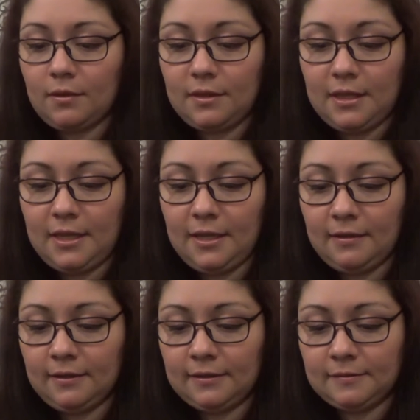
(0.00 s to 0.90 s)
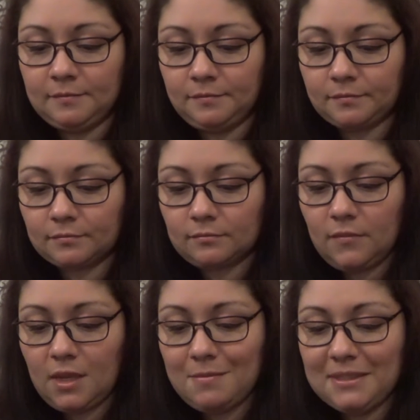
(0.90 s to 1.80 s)
The
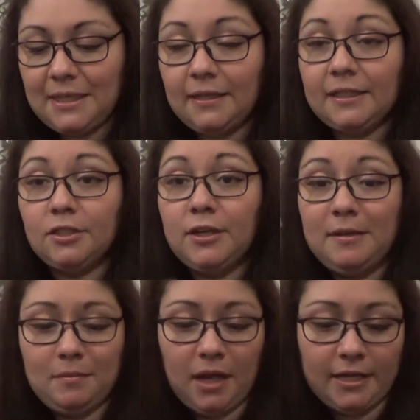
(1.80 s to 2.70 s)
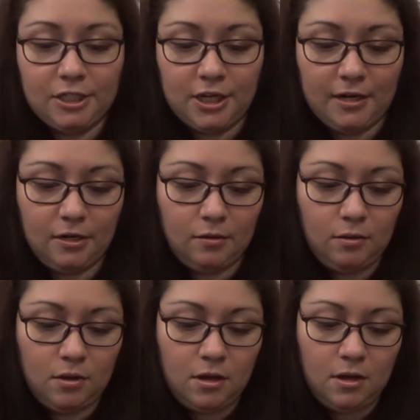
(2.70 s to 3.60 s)
metallic cream eyeshadow,
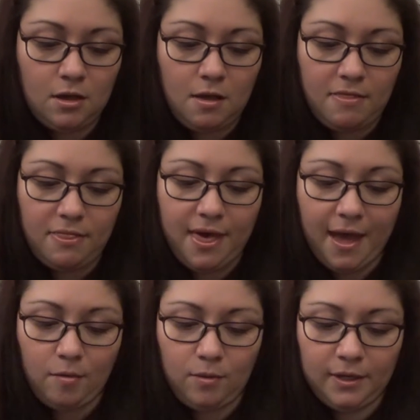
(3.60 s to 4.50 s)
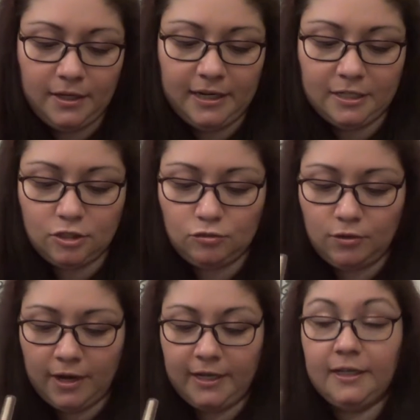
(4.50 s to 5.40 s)
that one, it's
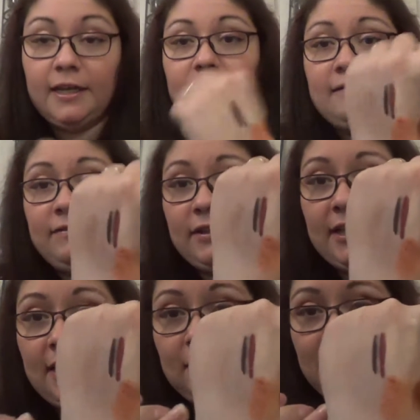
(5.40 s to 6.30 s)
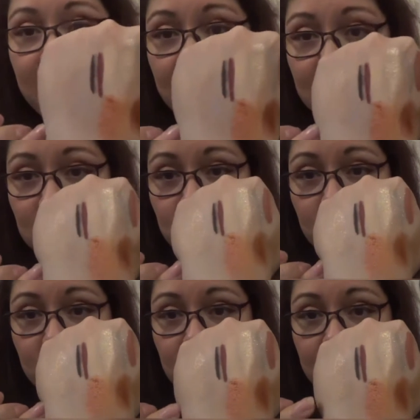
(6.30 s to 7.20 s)
dry and kind of funky on my hand, so you
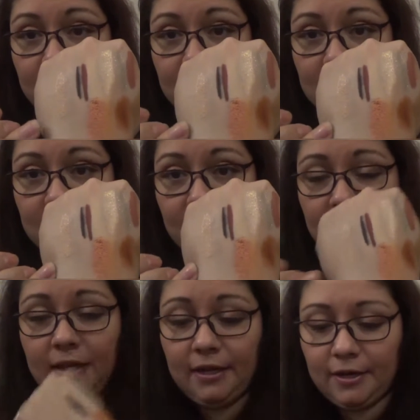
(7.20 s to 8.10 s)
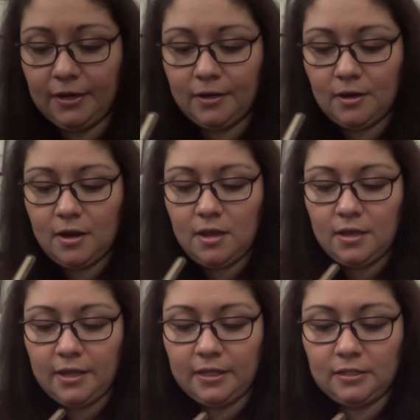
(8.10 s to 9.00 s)
can kind of see it right here.
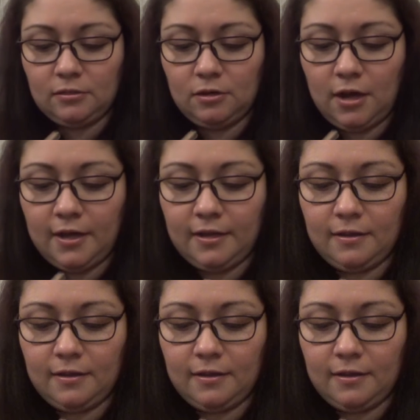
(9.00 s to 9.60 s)
It's not,